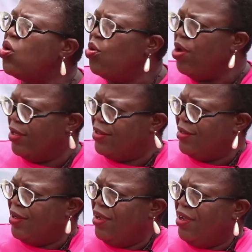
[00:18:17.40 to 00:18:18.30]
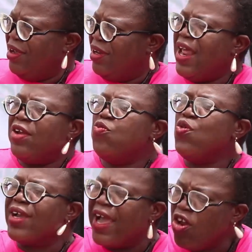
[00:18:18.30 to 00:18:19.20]
told us that
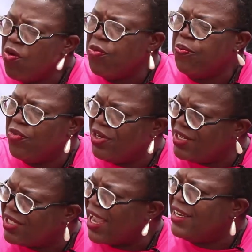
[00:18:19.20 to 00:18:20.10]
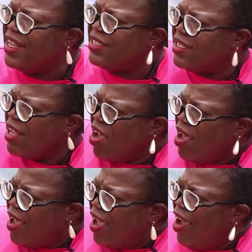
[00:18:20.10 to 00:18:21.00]
we cannot decide this
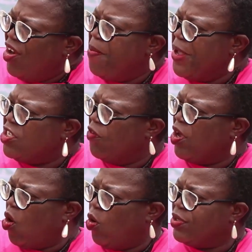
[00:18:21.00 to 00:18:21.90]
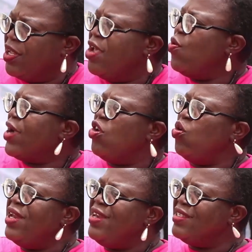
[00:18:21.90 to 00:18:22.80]
on the basis of the court. We can
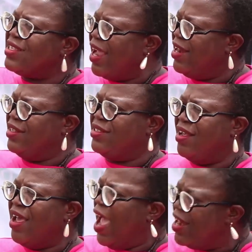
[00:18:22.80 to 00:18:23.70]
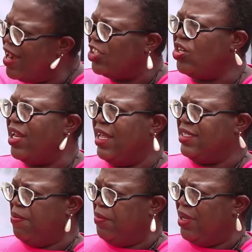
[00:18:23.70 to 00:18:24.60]
only decide it at the National
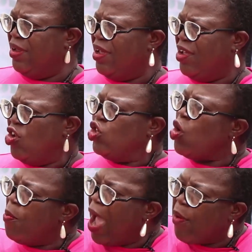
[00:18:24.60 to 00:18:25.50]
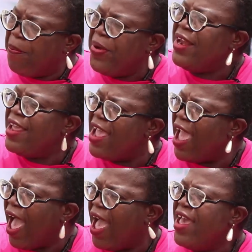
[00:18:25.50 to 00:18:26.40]
Assembly. So our being
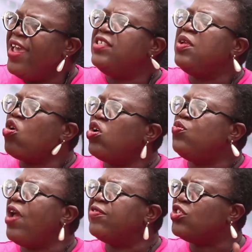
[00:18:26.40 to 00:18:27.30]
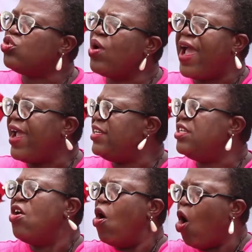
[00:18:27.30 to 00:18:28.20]
here is because we have tried
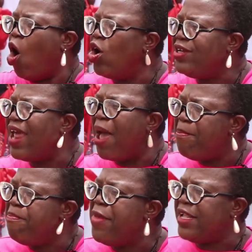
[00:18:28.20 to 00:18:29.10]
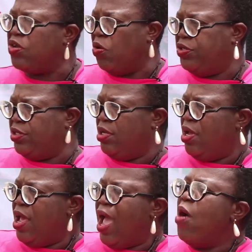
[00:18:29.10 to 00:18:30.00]
other methods,
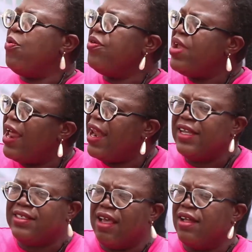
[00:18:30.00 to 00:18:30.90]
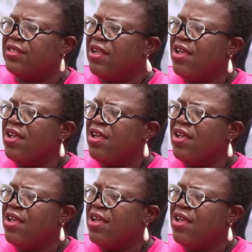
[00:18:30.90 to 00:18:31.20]
and we realize that